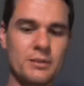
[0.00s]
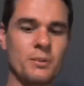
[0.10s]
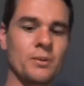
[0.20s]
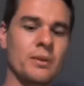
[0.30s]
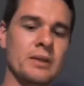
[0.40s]

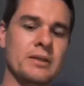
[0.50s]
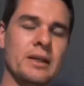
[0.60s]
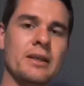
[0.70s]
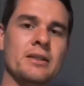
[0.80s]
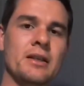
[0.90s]
bought these
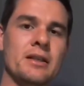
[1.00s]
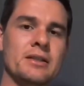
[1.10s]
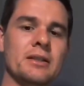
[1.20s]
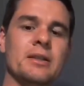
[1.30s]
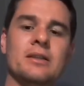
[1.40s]

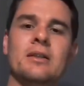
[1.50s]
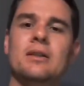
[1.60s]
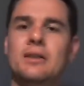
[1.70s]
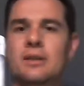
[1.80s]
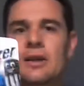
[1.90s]

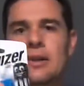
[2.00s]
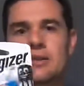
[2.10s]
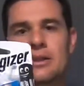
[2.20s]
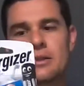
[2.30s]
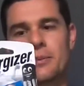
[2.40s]

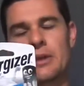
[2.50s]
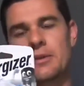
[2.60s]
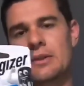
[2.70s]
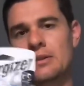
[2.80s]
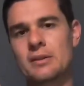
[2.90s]
Energizer
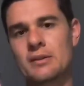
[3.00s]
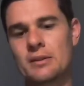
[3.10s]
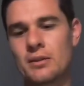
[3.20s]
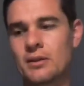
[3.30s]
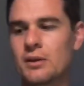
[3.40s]
batteries.
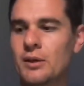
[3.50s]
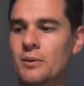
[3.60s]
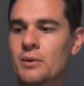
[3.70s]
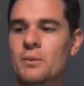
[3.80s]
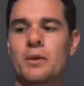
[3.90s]
So they
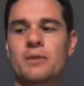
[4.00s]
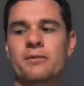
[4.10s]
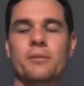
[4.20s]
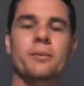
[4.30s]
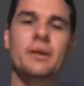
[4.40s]
worked well
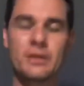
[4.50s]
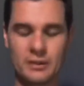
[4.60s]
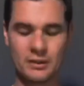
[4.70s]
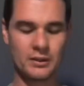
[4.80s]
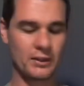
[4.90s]
for me.
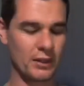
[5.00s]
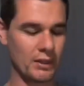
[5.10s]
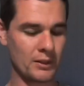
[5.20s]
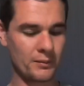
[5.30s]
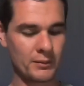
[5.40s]

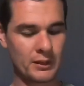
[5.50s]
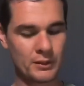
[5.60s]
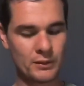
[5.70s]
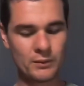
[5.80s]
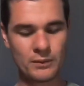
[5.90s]
They
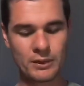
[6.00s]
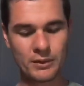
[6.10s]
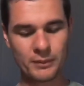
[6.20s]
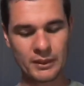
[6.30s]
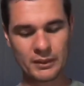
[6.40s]
do
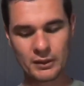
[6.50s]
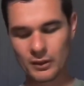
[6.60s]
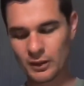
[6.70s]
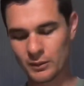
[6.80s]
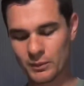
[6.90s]
recommend
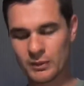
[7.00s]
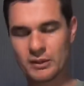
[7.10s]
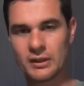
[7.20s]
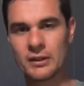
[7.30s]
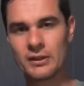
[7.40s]
going with
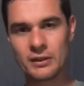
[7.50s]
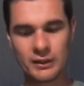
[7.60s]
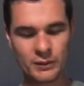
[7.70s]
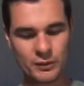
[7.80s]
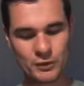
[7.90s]
either the
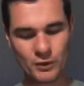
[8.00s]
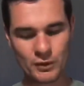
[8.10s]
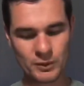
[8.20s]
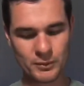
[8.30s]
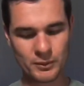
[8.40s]

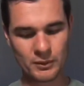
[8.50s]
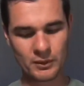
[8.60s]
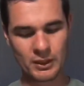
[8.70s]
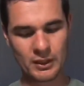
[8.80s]
rechargeable